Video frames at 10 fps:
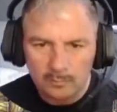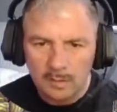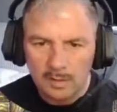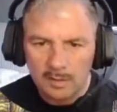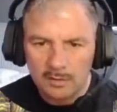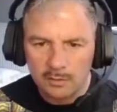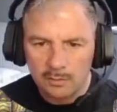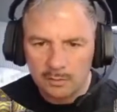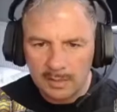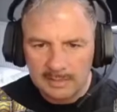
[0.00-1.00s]
I'm going
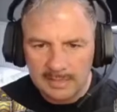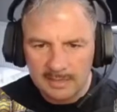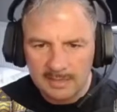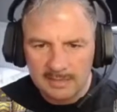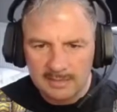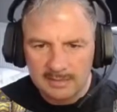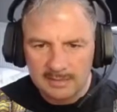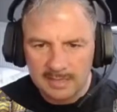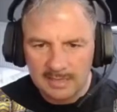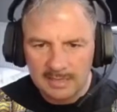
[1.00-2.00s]
to do, say,
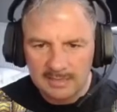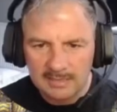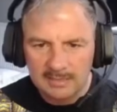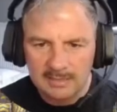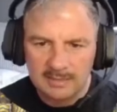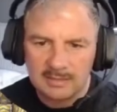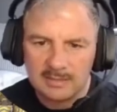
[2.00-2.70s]
this and this.